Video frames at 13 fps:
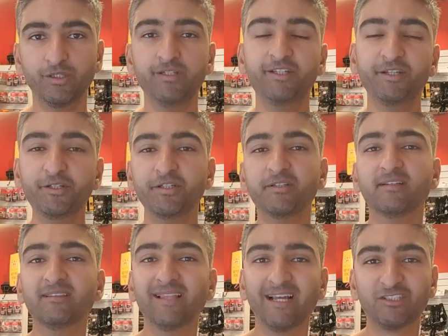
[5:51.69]
Due to the
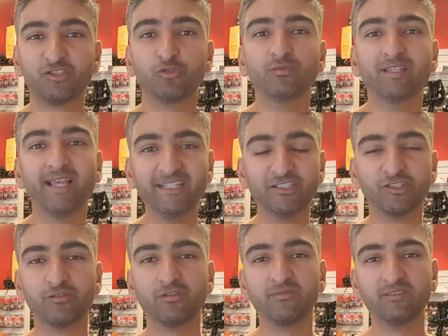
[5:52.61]
natural
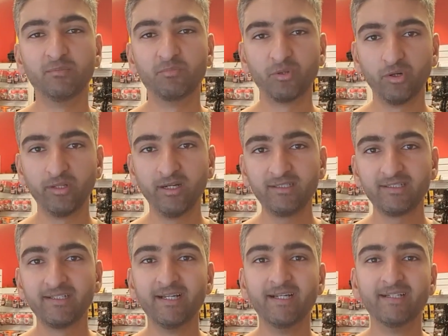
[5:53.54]
nature of the product,
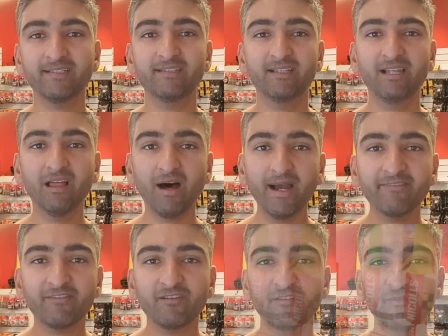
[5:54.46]
the life of a